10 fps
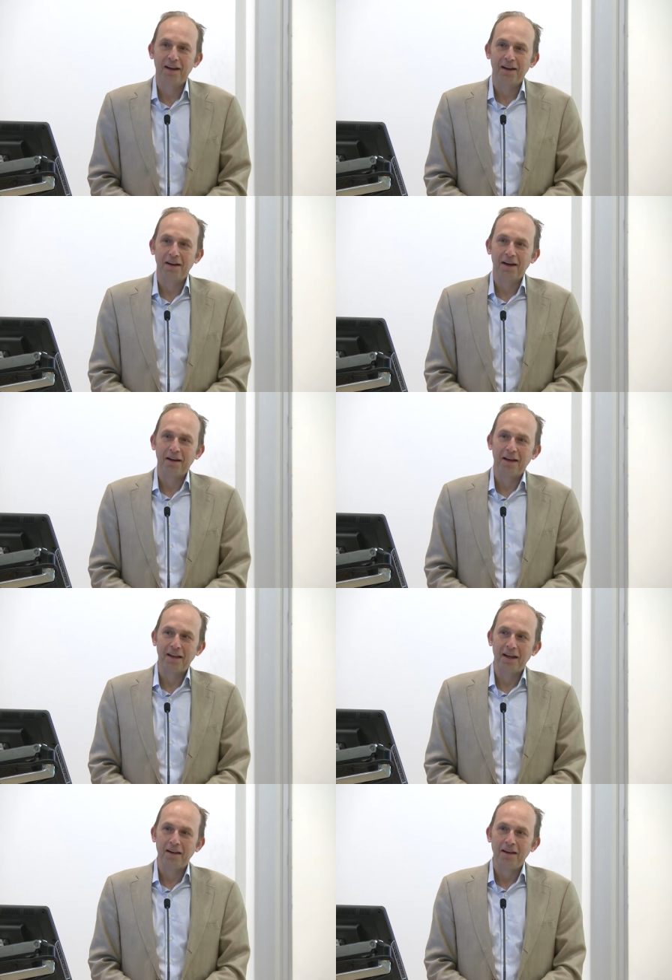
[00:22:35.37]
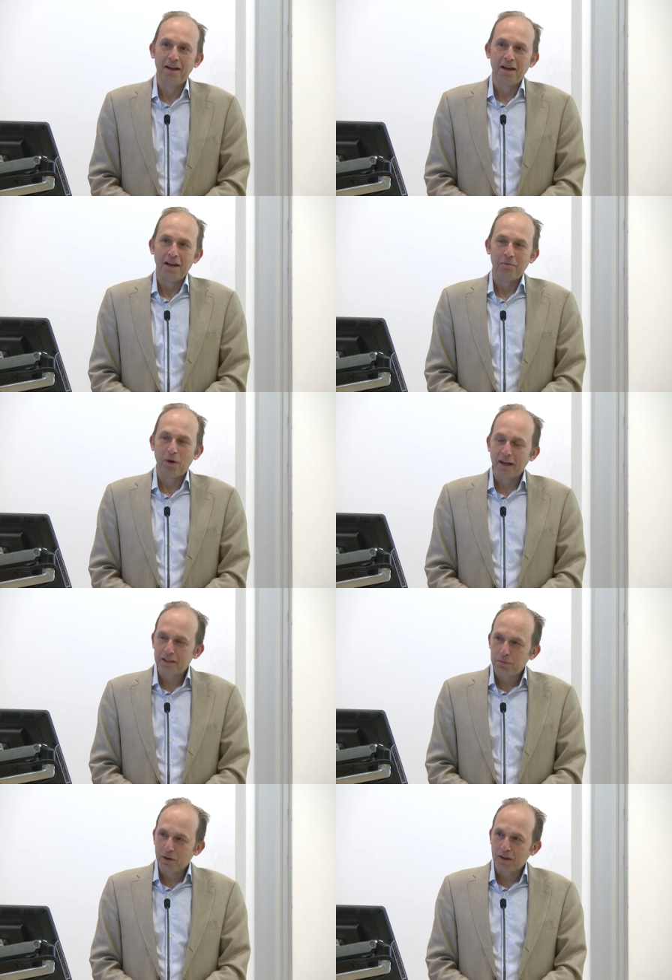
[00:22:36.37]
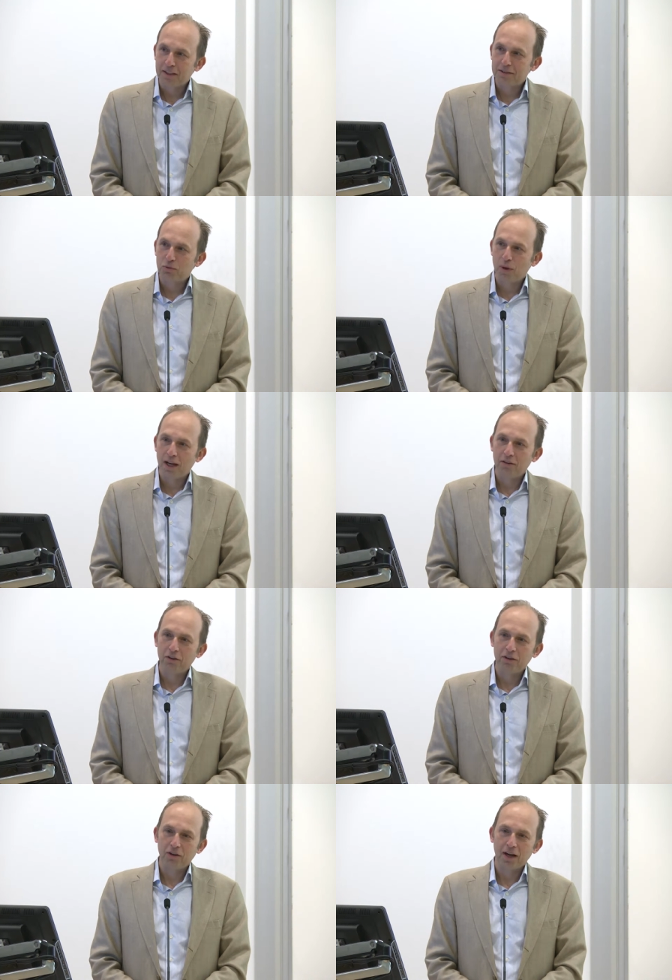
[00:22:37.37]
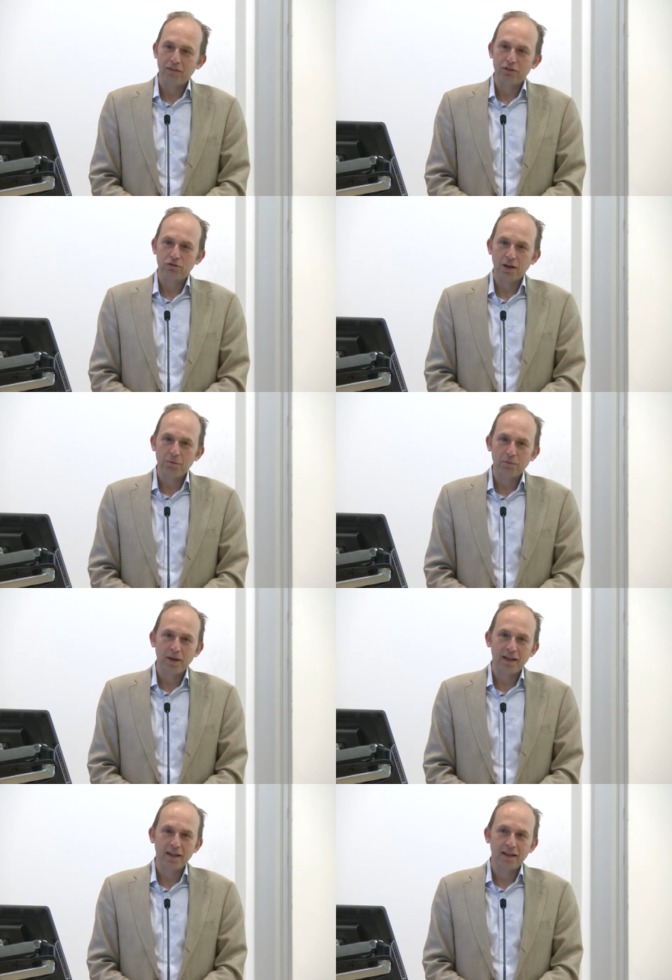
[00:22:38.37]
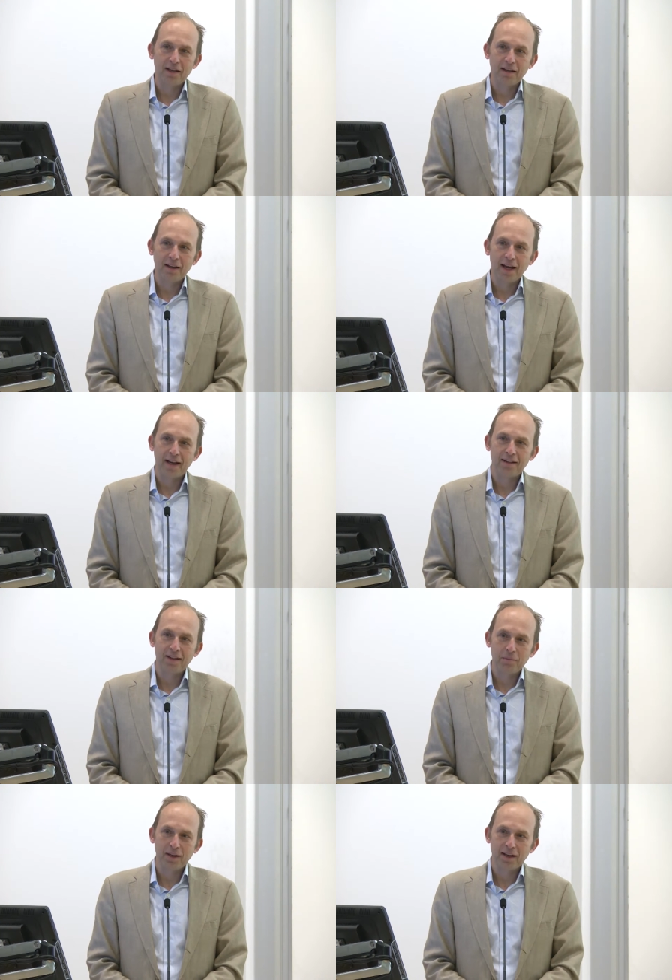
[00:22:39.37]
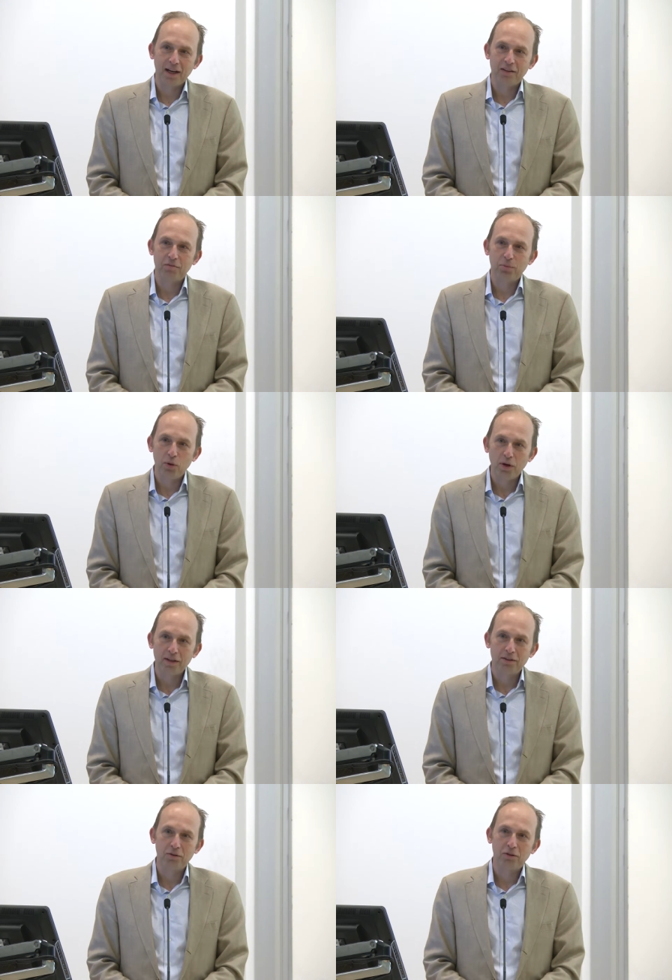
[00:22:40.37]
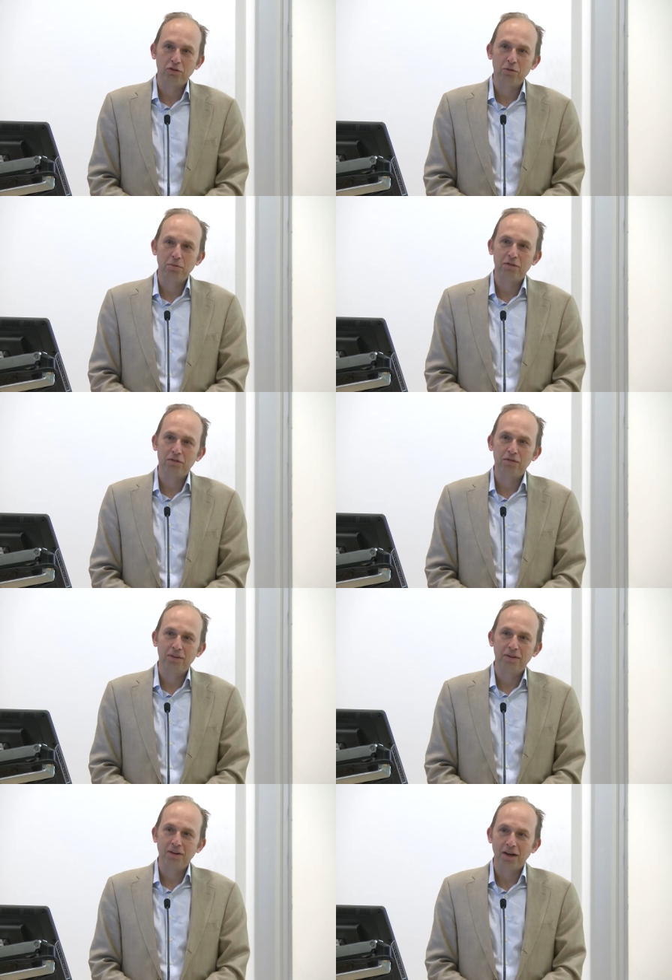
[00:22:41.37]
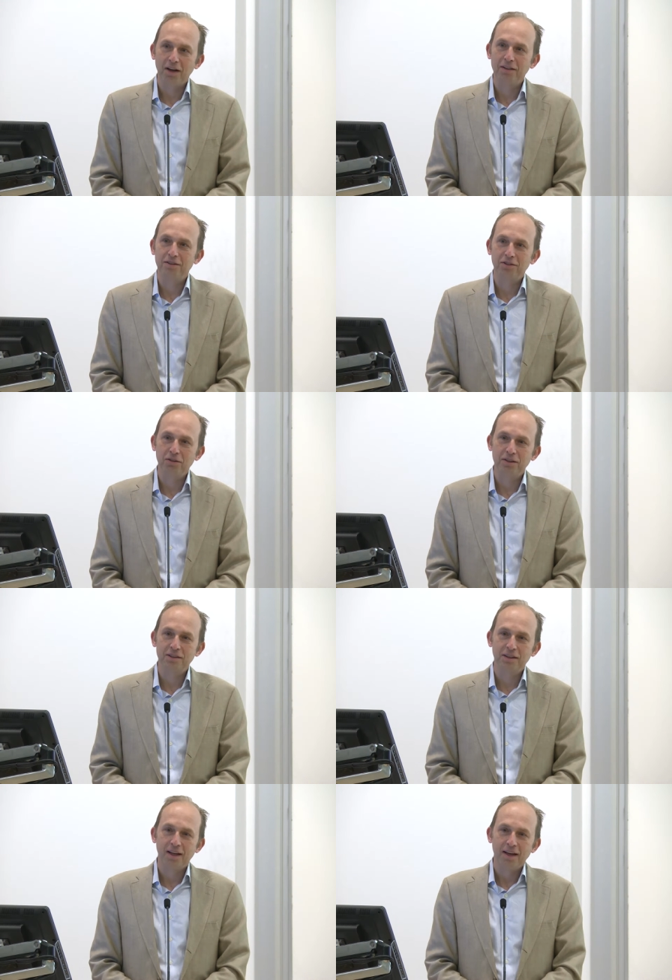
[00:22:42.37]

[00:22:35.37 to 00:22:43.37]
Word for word: Uh, and in my experience, whenever you're having trouble making an academic kind of point to a group of young students,